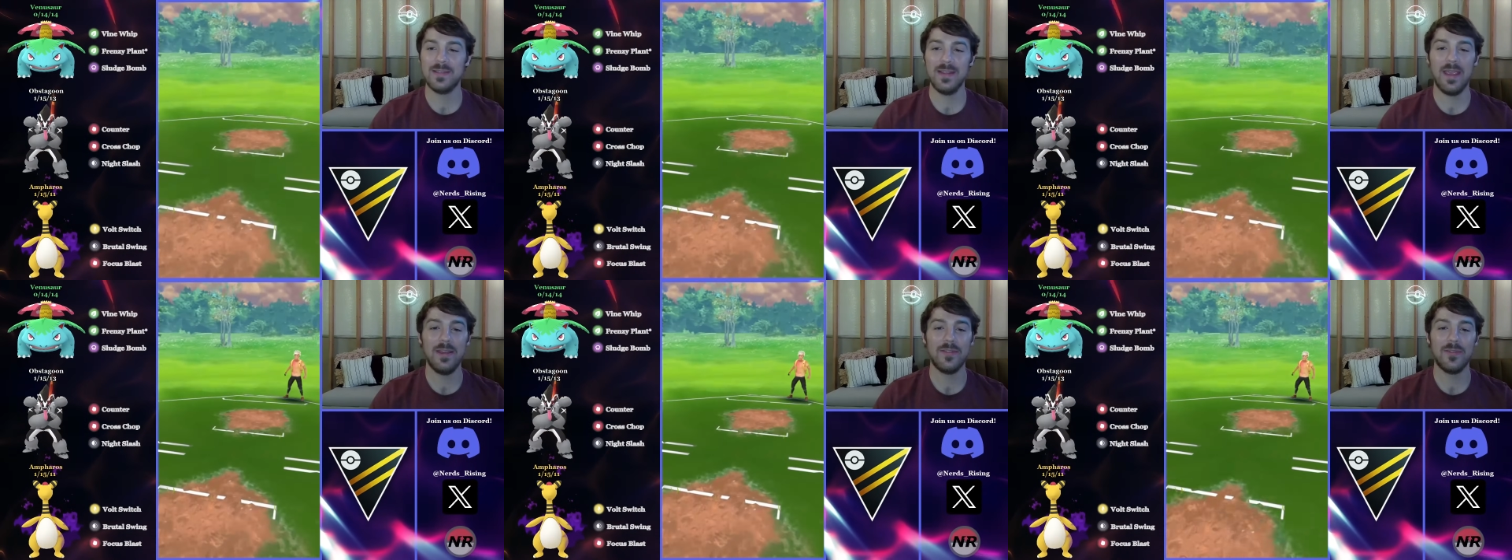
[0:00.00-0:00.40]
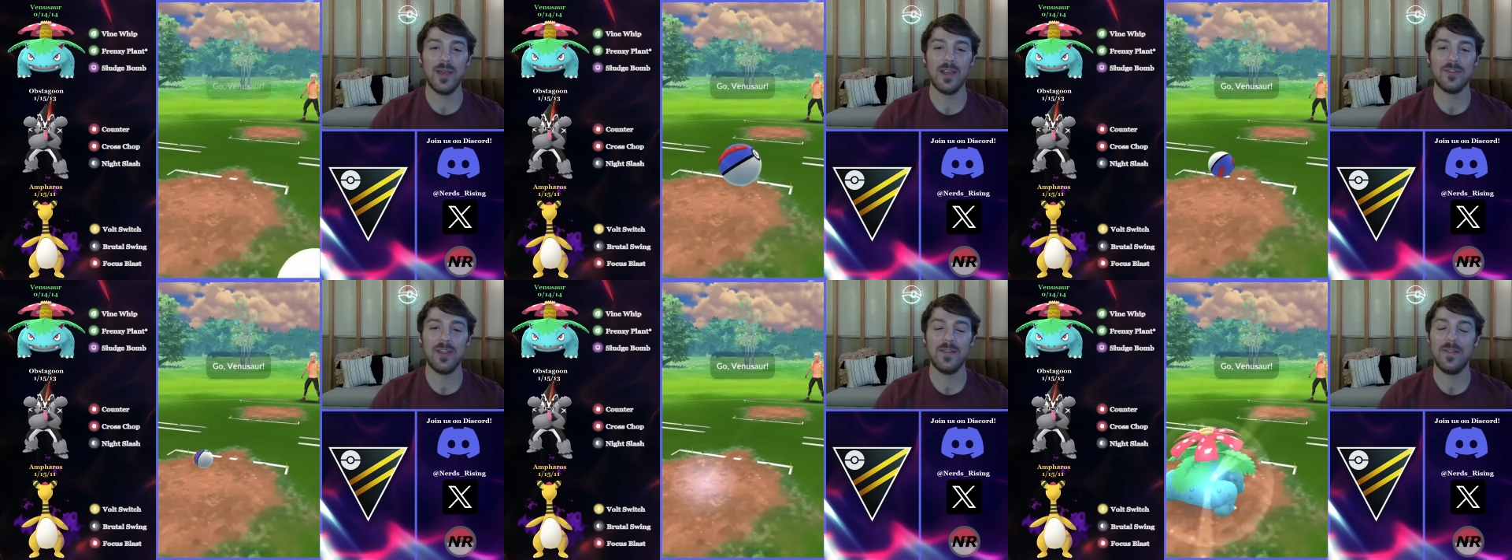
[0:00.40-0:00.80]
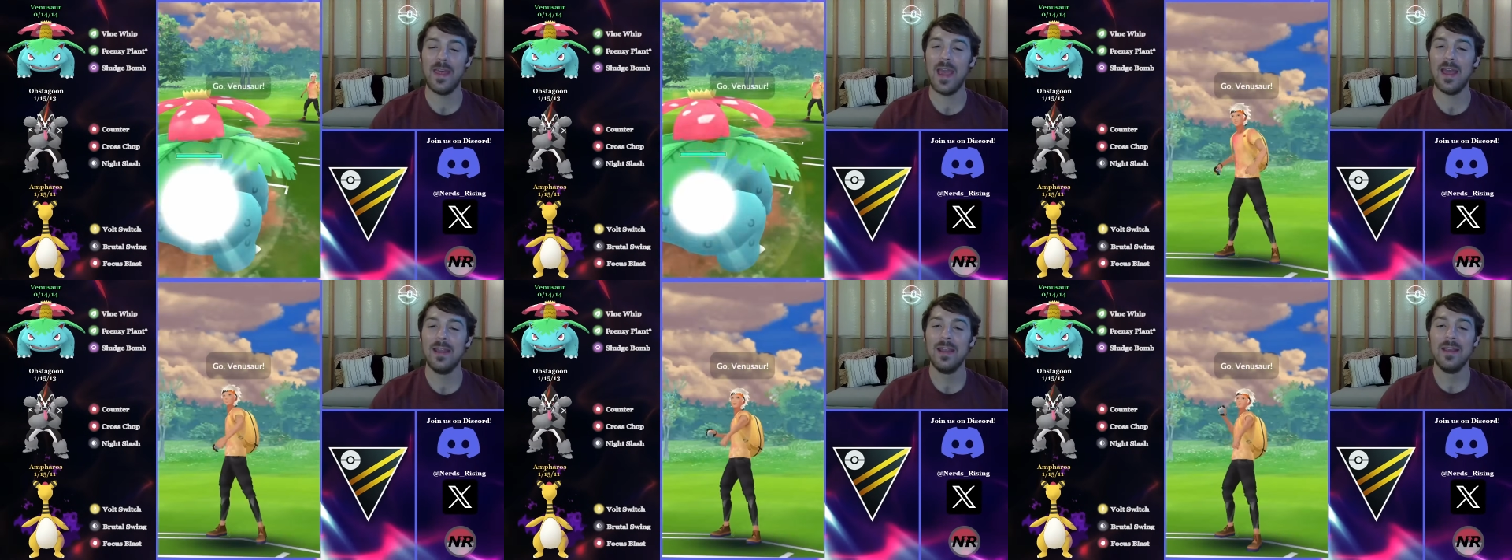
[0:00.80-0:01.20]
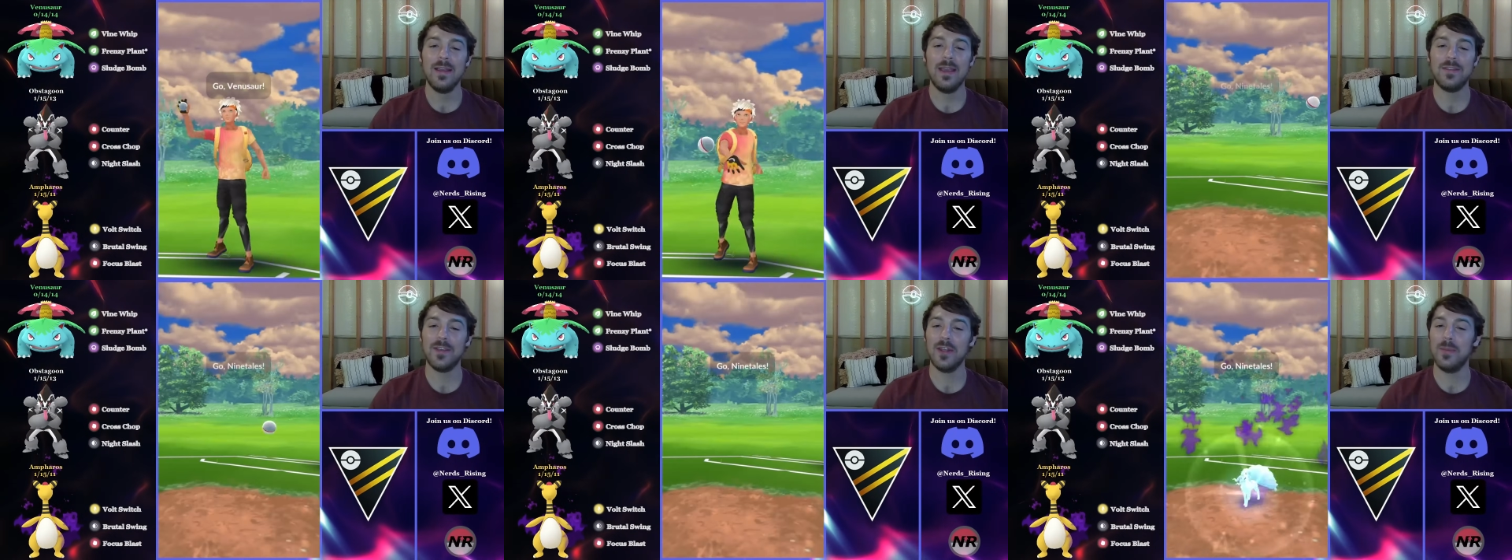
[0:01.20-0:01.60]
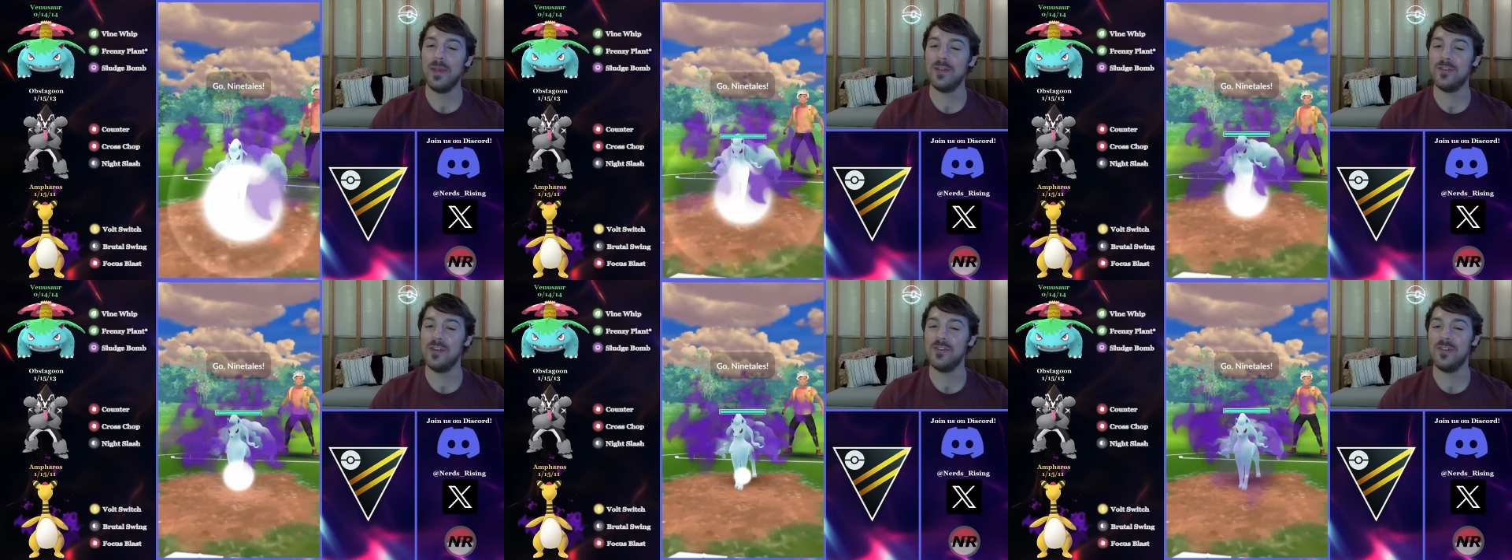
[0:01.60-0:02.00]
the A-Slash, and that is going to be
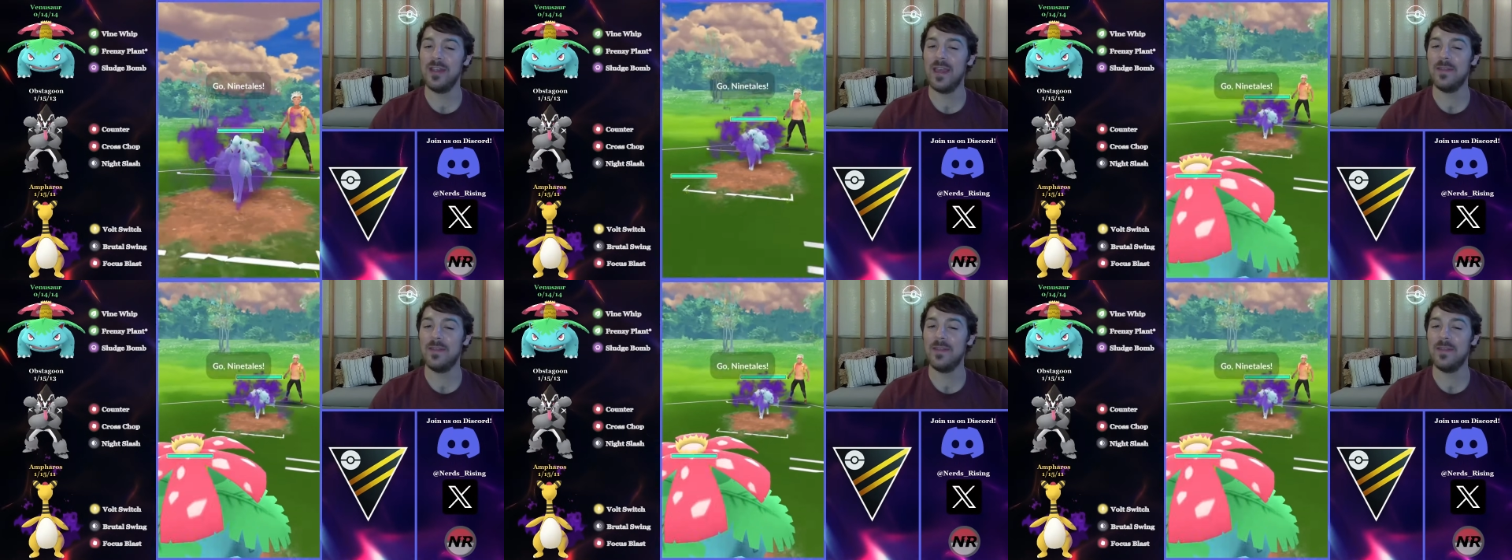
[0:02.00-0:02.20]
a GG.